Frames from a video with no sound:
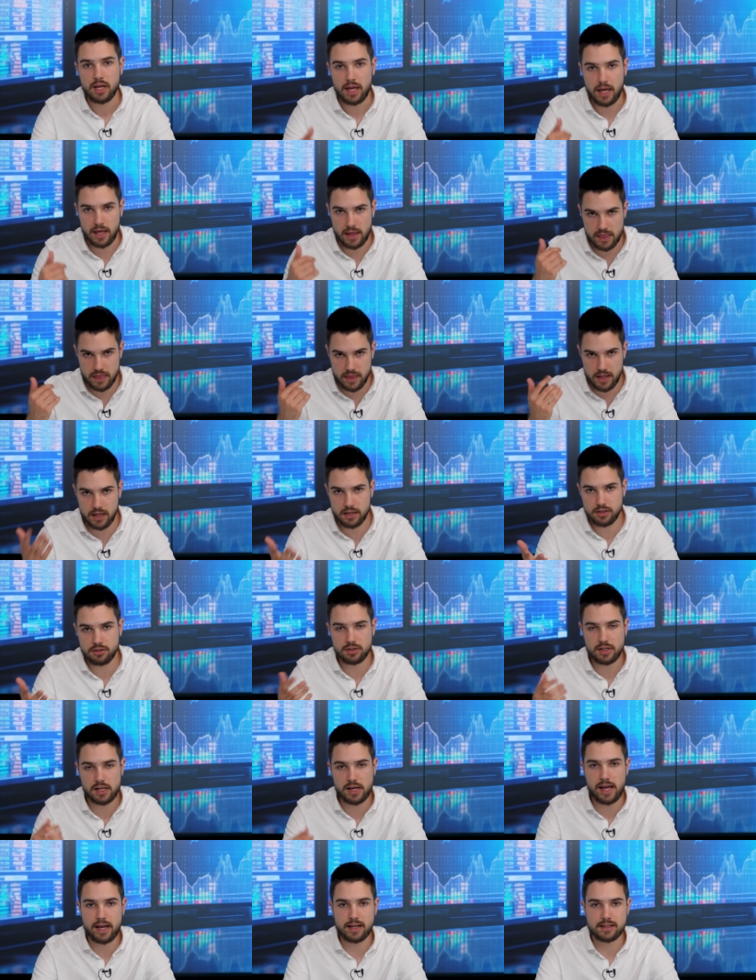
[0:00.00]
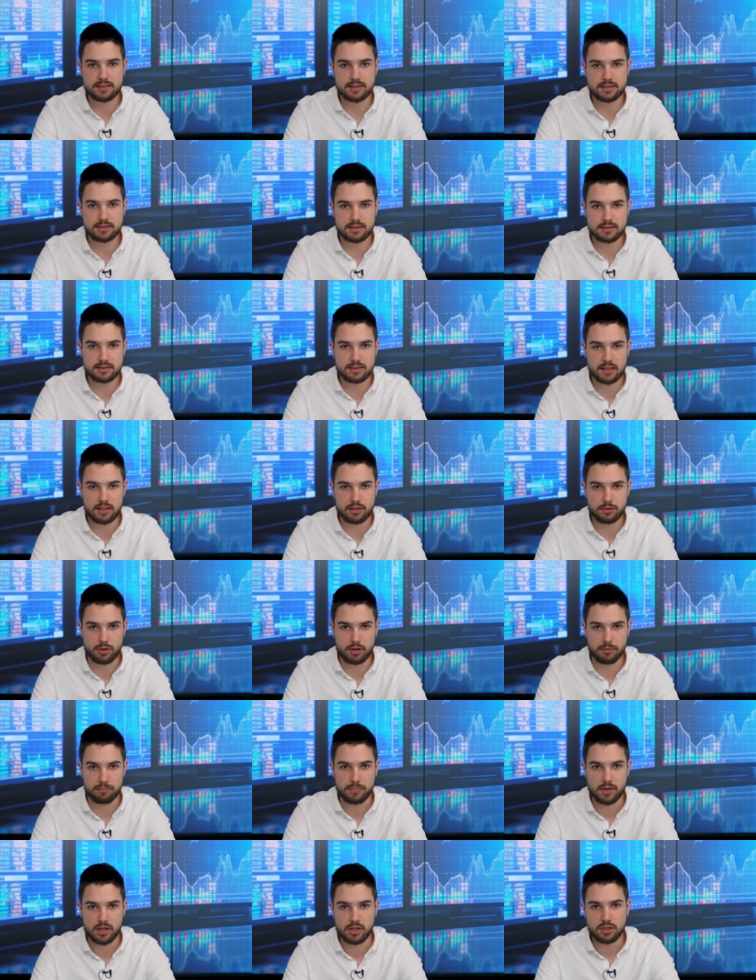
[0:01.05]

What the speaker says: and then you can access the Telegram.